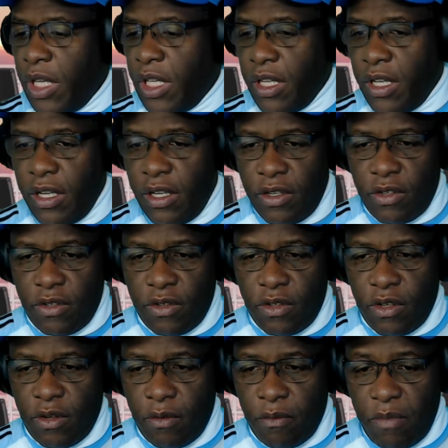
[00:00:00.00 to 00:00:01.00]

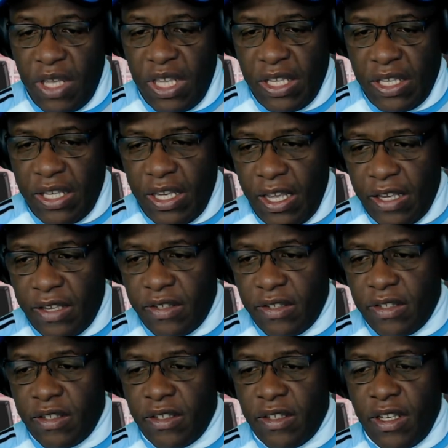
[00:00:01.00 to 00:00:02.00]
because being
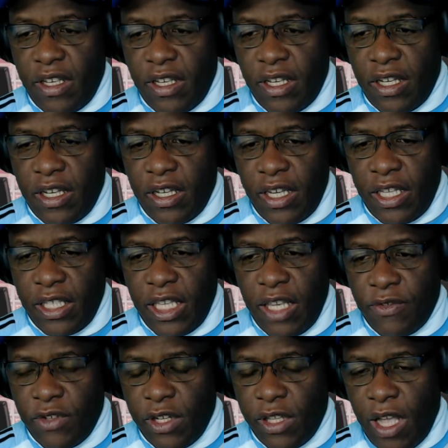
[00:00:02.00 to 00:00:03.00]
guests,
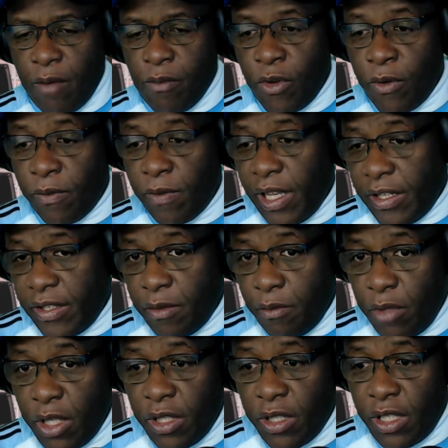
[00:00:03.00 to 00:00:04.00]
it gives you a lot more
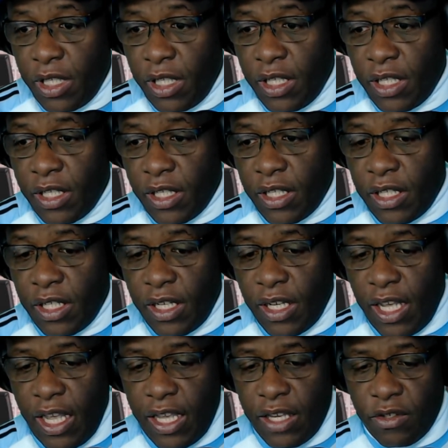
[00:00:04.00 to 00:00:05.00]
flexibility
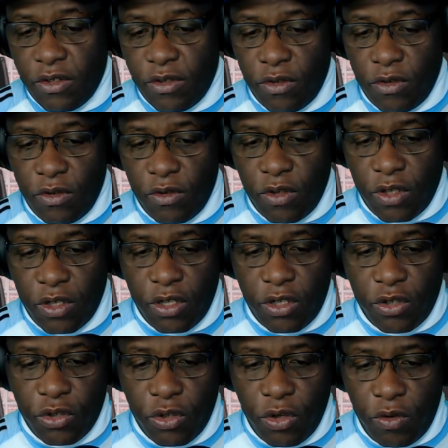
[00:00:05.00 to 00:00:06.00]
as to
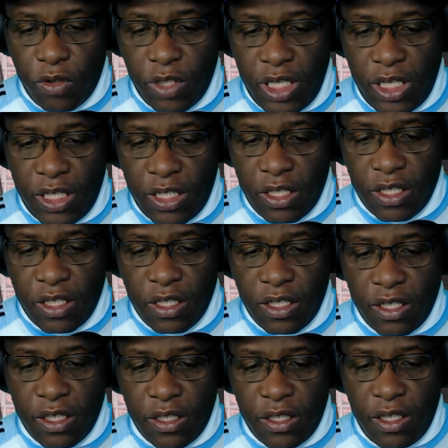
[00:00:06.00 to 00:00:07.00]
controlling
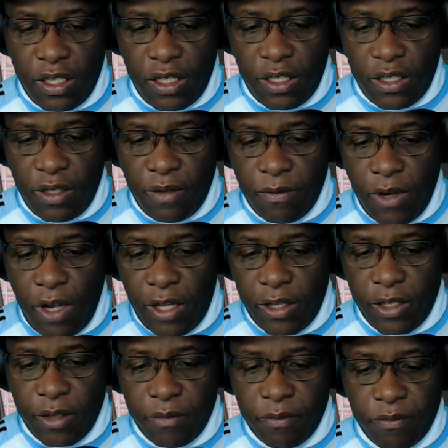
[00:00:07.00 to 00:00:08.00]
the
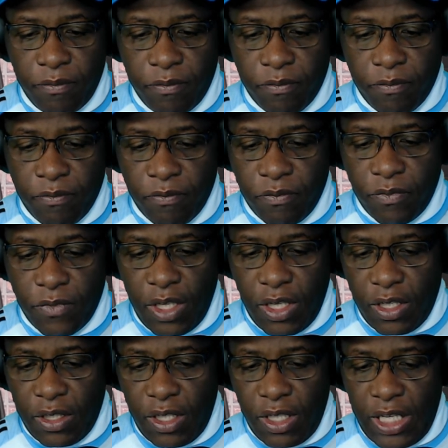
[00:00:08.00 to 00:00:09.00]
volume,
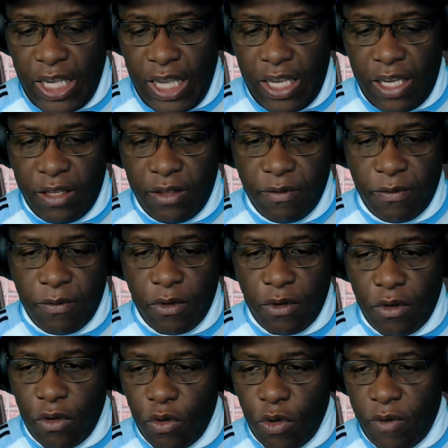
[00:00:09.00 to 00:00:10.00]
the gain
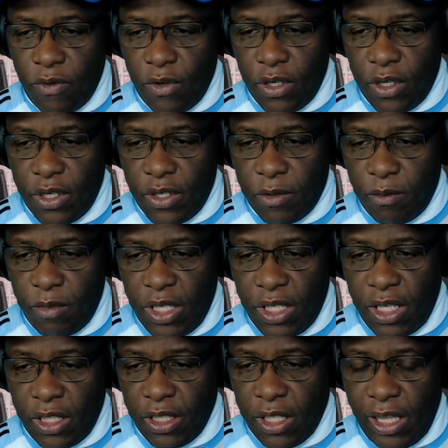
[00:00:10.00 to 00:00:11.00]
for whoever is
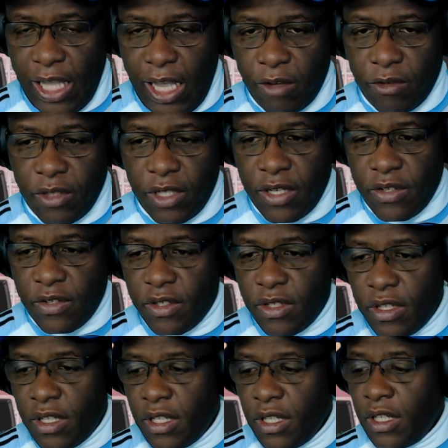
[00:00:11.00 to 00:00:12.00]
speaking, the
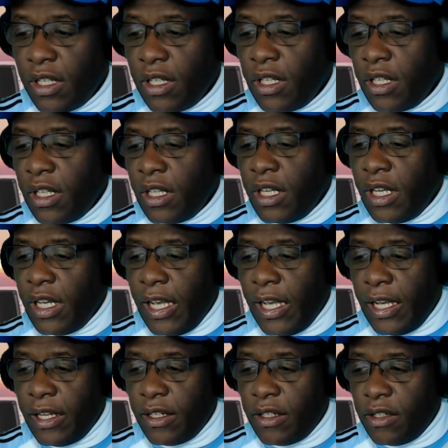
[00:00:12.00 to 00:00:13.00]
loudness,
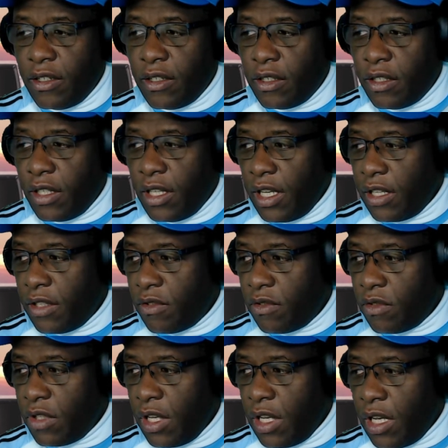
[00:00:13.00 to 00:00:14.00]
and
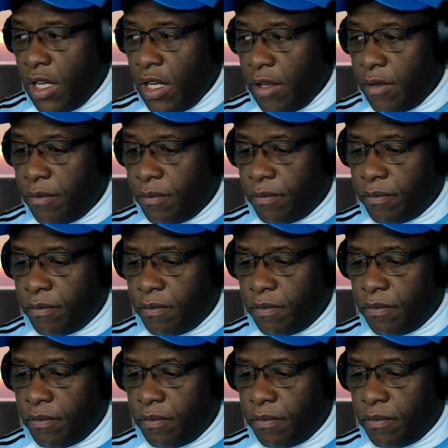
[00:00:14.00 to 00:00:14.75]
it's a